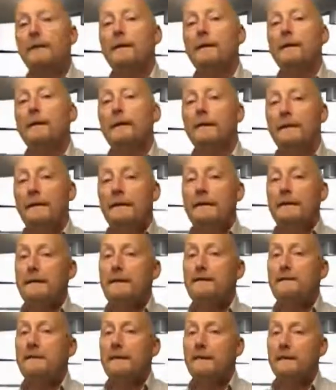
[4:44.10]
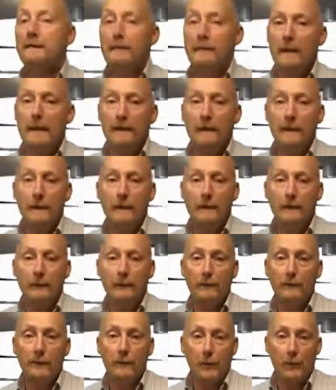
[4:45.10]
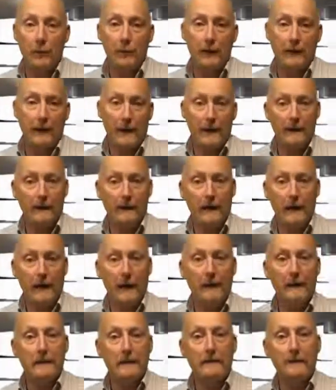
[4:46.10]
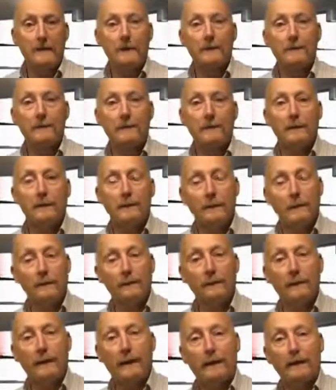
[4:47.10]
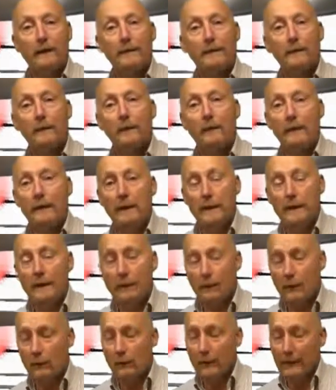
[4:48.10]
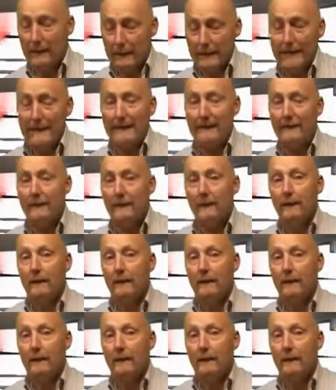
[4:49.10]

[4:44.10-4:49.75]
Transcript: And 9 times out of 10 they come with all the other enzymes and cofactors that we need